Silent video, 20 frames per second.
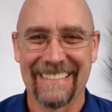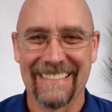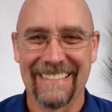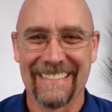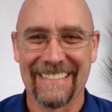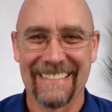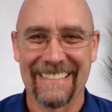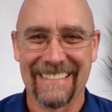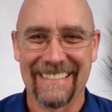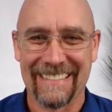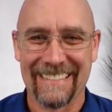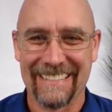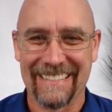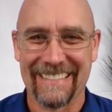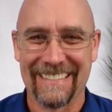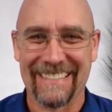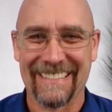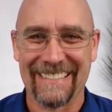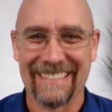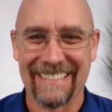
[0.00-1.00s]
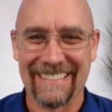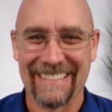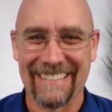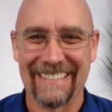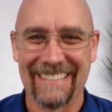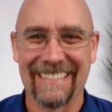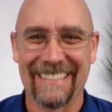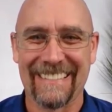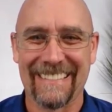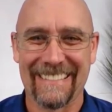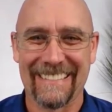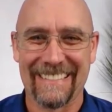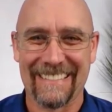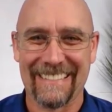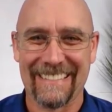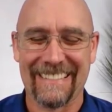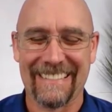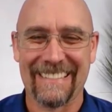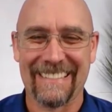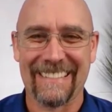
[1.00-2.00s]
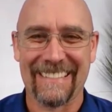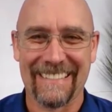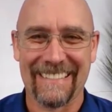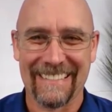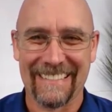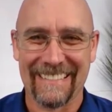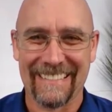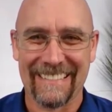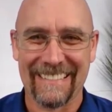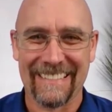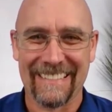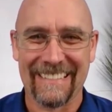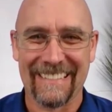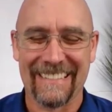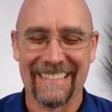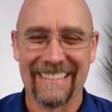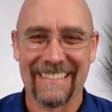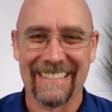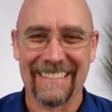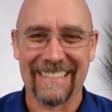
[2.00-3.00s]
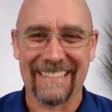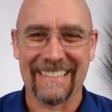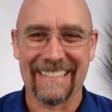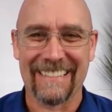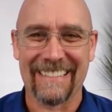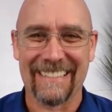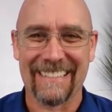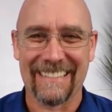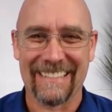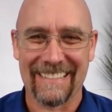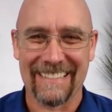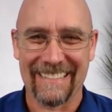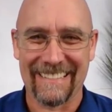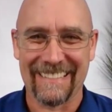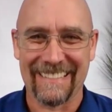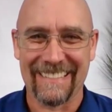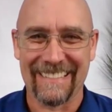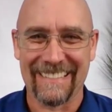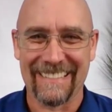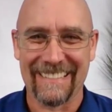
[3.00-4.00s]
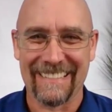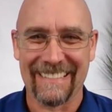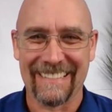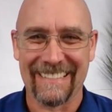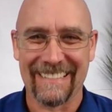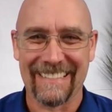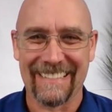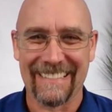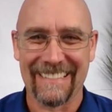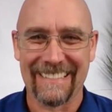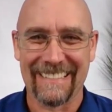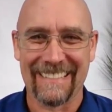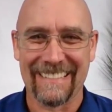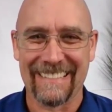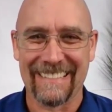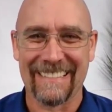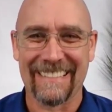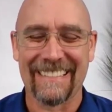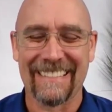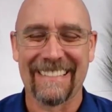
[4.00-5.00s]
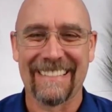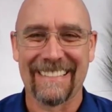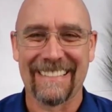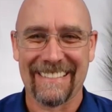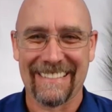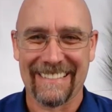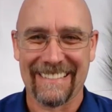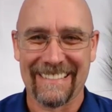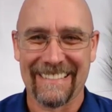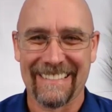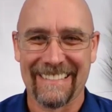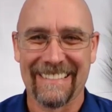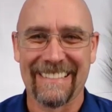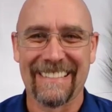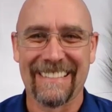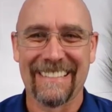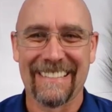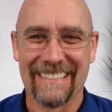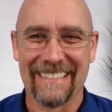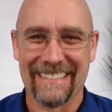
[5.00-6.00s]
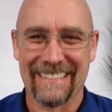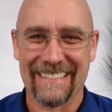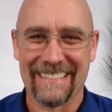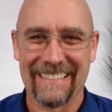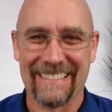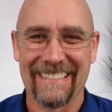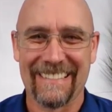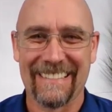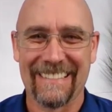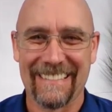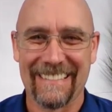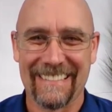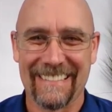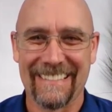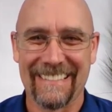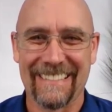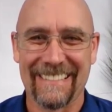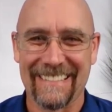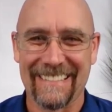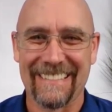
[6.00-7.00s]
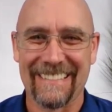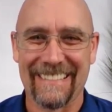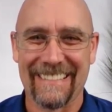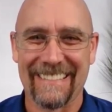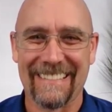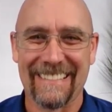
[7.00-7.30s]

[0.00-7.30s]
(not speaking)